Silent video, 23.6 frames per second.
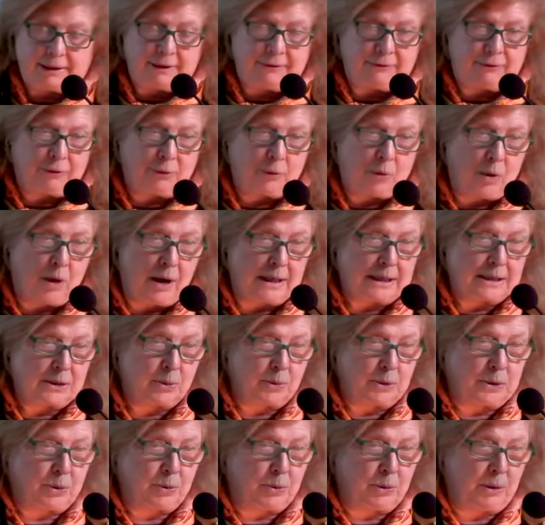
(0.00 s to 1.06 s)
different wines,
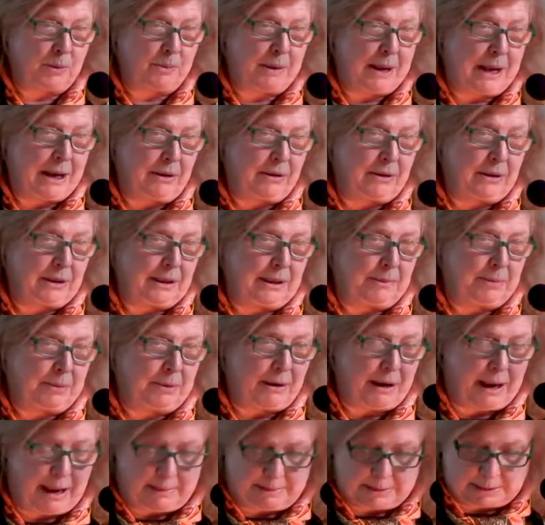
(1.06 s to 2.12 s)
which were apparently
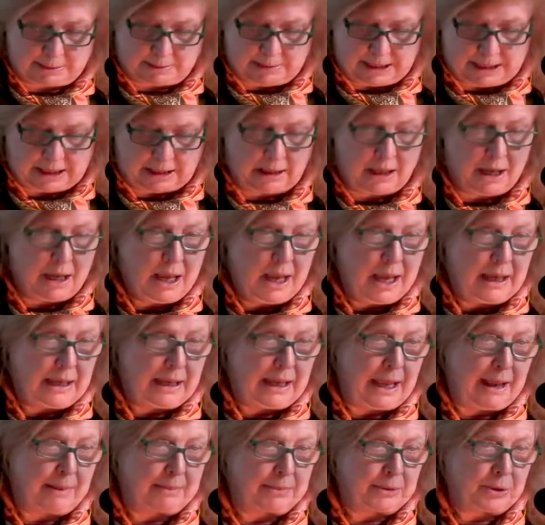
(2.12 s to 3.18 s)
perhaps being
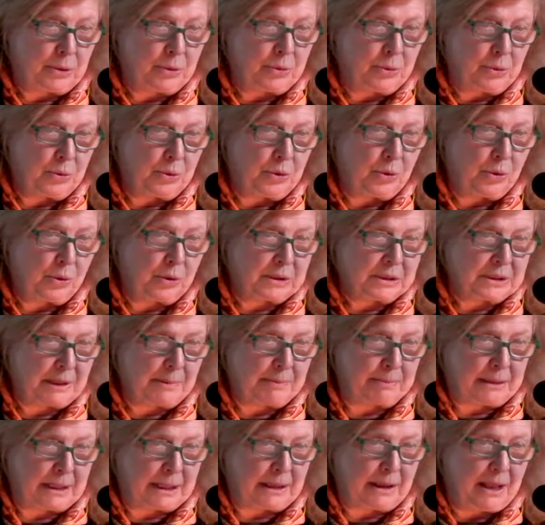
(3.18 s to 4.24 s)
kept cool or
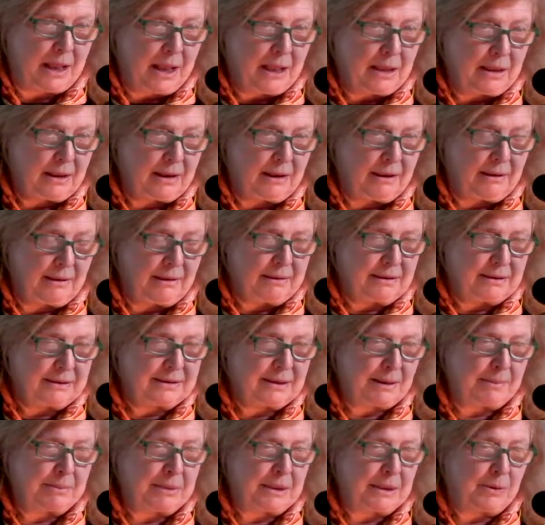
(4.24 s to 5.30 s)
something. The
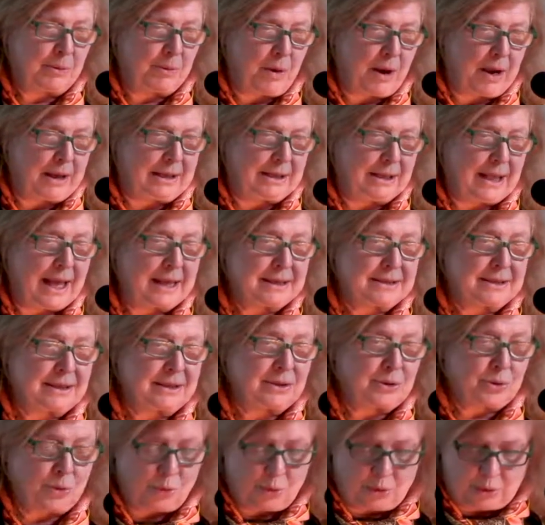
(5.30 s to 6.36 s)
some the
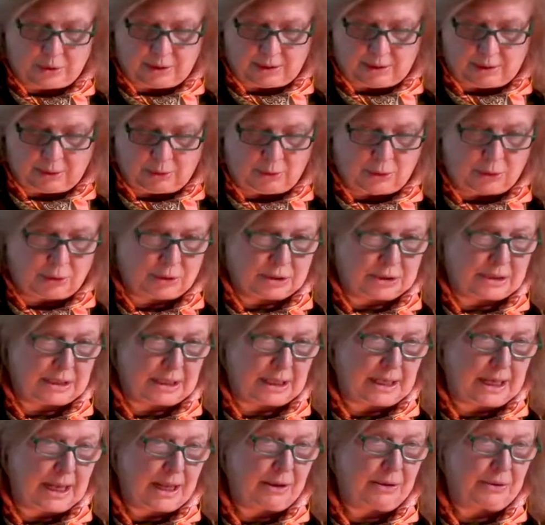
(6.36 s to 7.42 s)
glasses or the urns
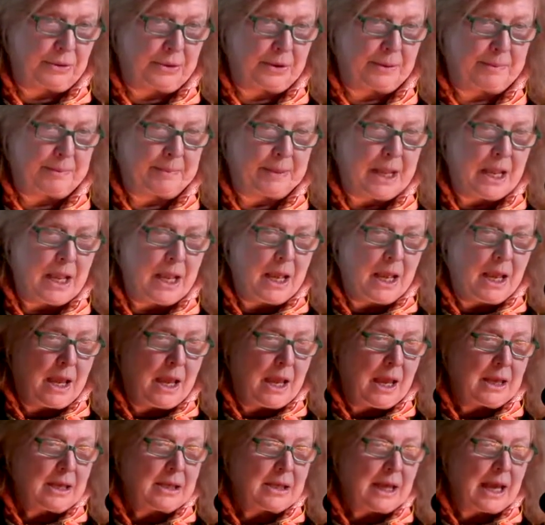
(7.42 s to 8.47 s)
that held them.
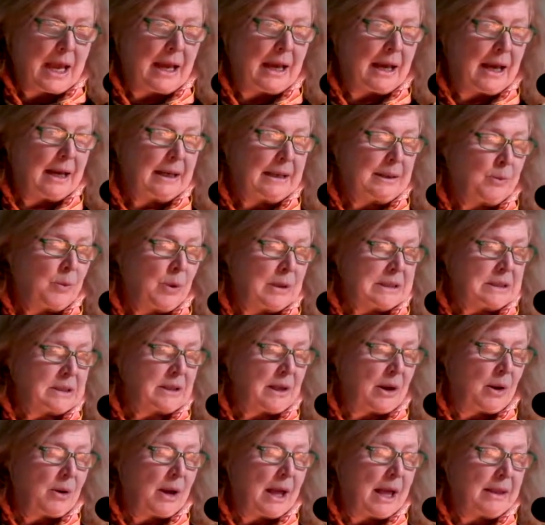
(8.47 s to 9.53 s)
Uh, uh, once
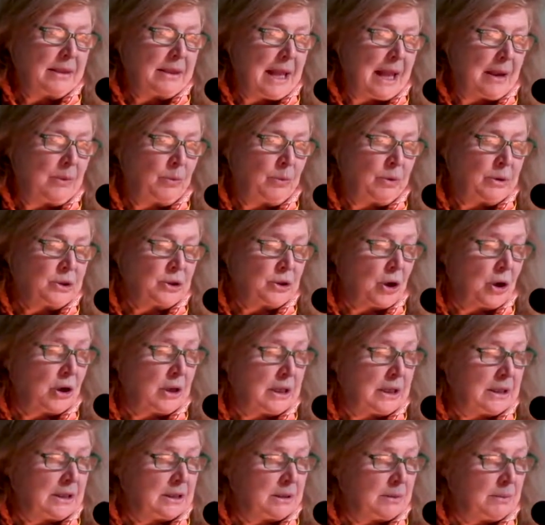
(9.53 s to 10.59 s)
and then we're
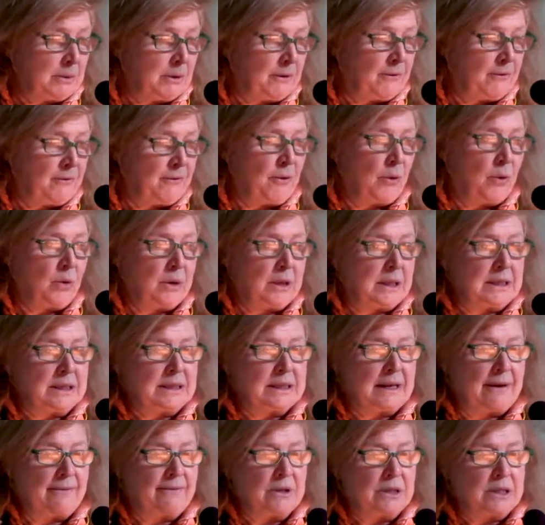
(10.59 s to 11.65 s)
starting to move forward in
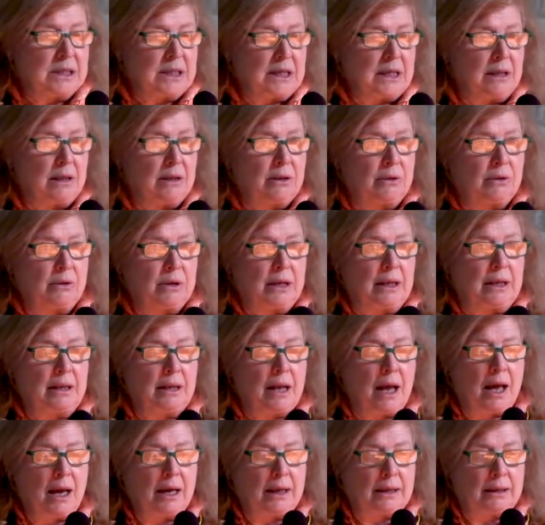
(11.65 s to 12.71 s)

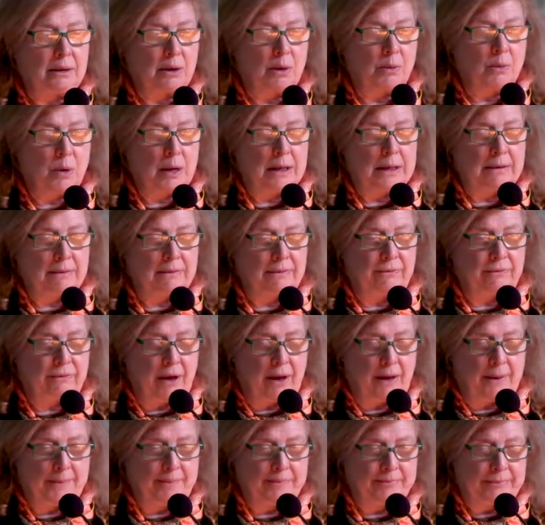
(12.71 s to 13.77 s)
1739. One of
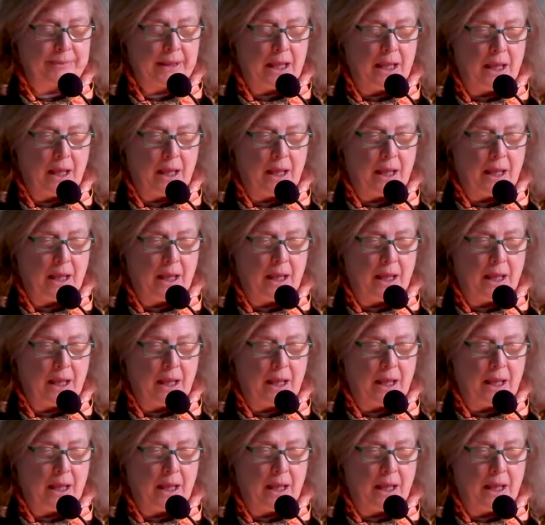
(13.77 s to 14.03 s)
um,